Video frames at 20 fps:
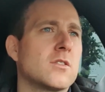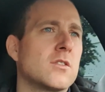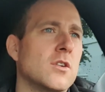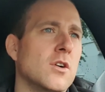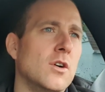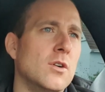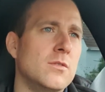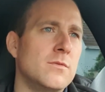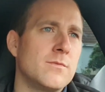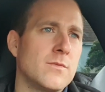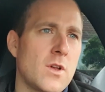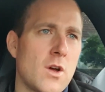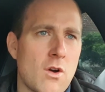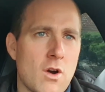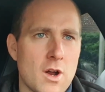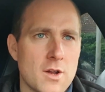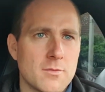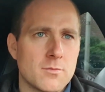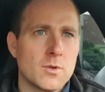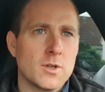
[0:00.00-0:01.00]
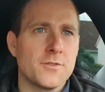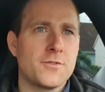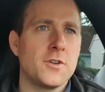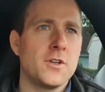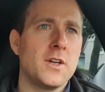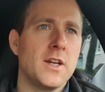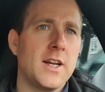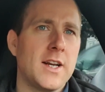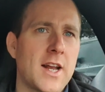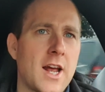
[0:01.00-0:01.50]
Cool. All right. Well, if
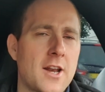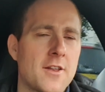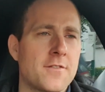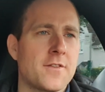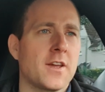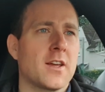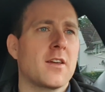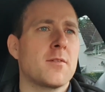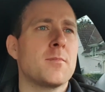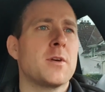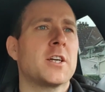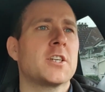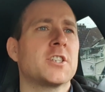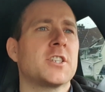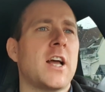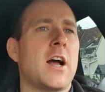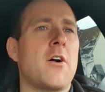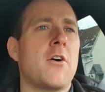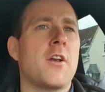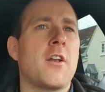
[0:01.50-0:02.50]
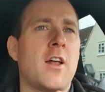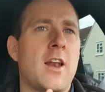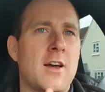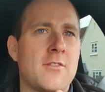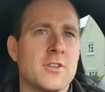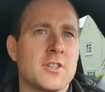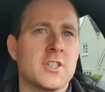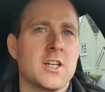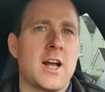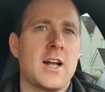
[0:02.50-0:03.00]
you need anything, give me a shout, and I'll
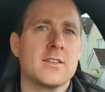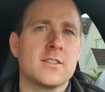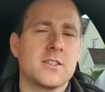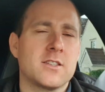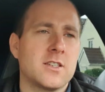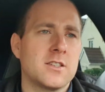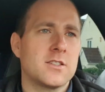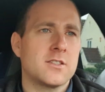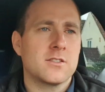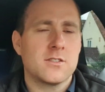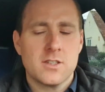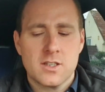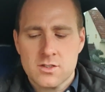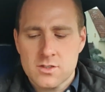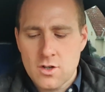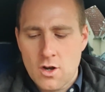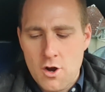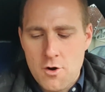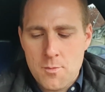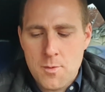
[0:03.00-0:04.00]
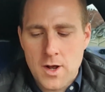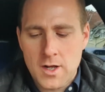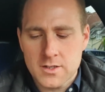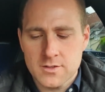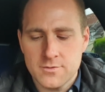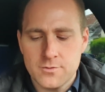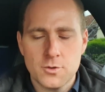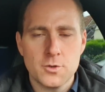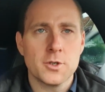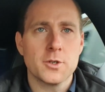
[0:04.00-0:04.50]
have a chat to this this
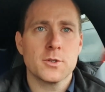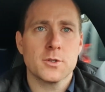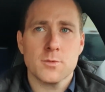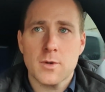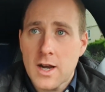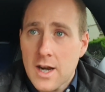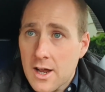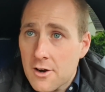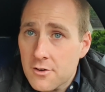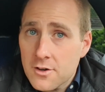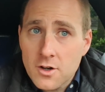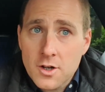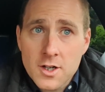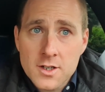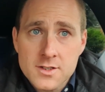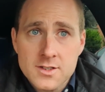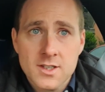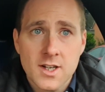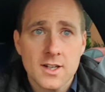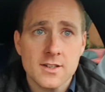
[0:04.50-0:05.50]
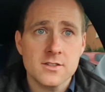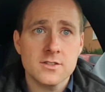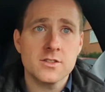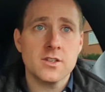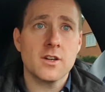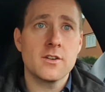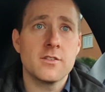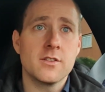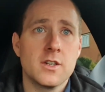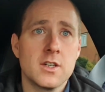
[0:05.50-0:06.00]
chiropractor for you as well, Aaron. Like I said,
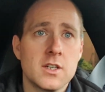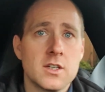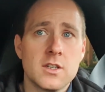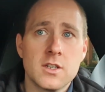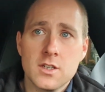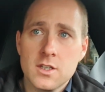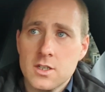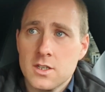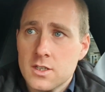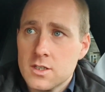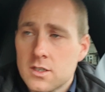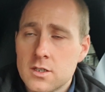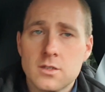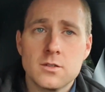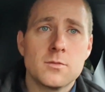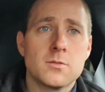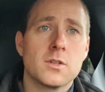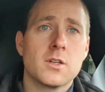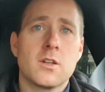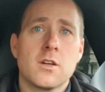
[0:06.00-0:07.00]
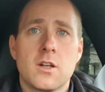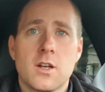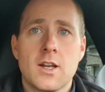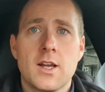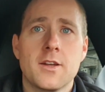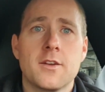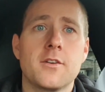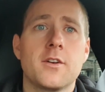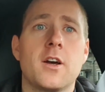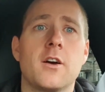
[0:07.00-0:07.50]
so I'll
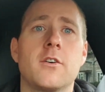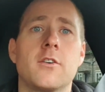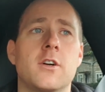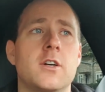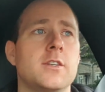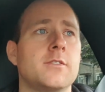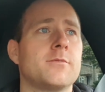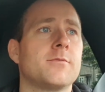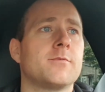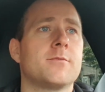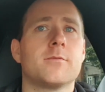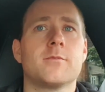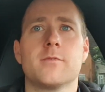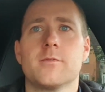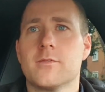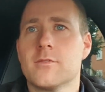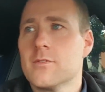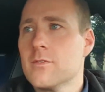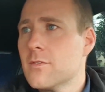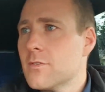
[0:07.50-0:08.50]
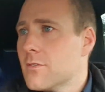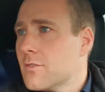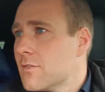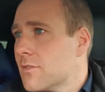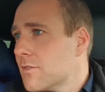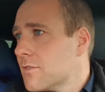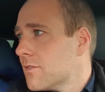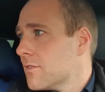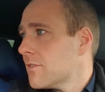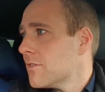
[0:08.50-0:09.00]
let you know. All right. All right.
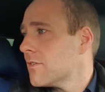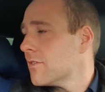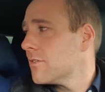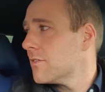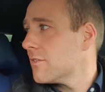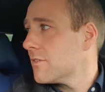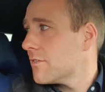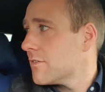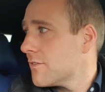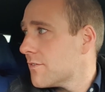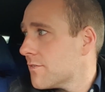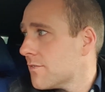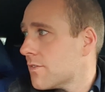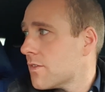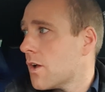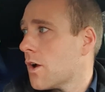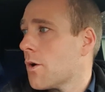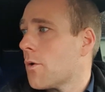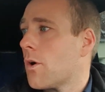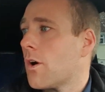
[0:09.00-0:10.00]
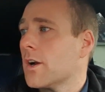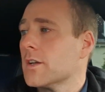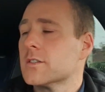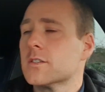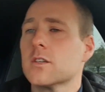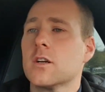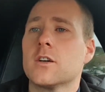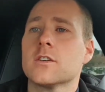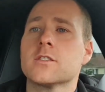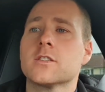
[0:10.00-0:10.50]
Okay. Thank you. No
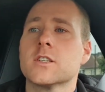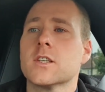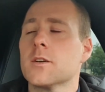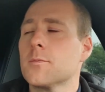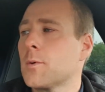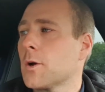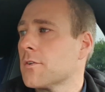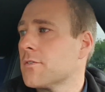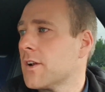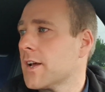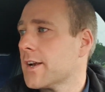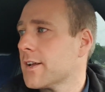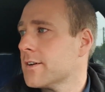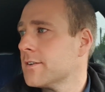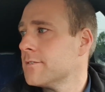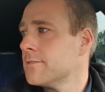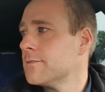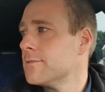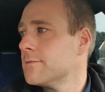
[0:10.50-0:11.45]
worries. I'll see you both later.